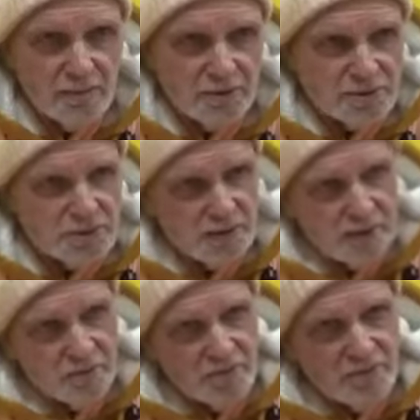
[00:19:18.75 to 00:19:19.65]
But
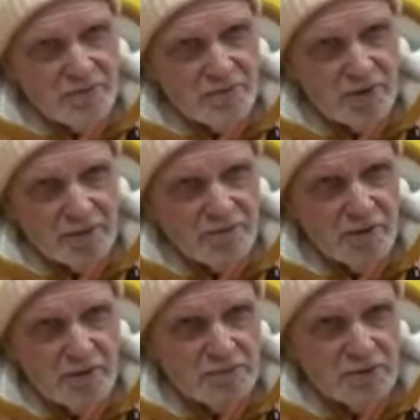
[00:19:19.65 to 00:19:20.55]
today we've been
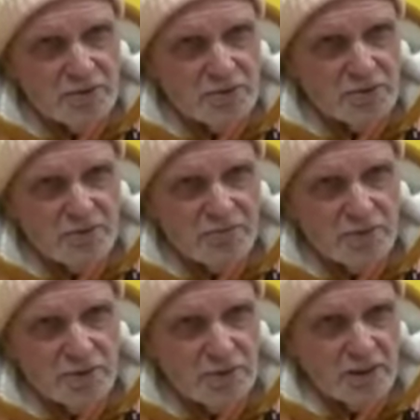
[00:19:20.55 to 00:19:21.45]
evolved into
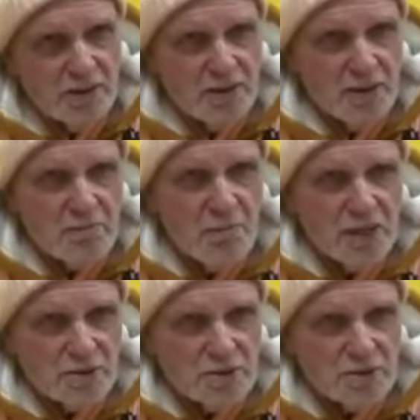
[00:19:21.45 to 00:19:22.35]
different
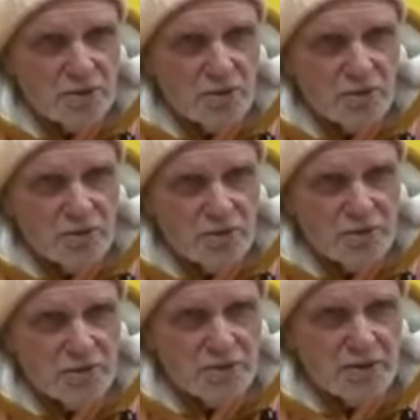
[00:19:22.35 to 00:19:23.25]
mats or
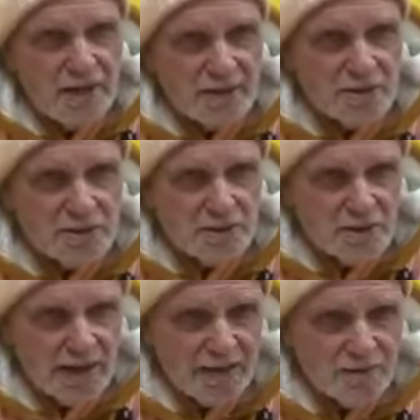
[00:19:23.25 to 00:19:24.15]
sects,
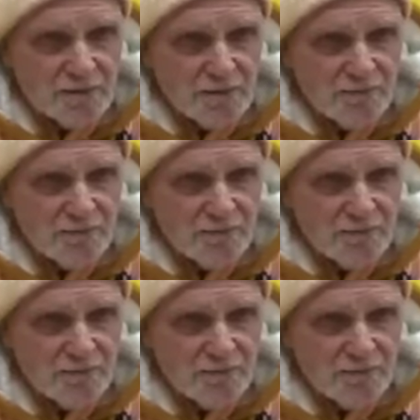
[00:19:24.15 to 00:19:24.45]
and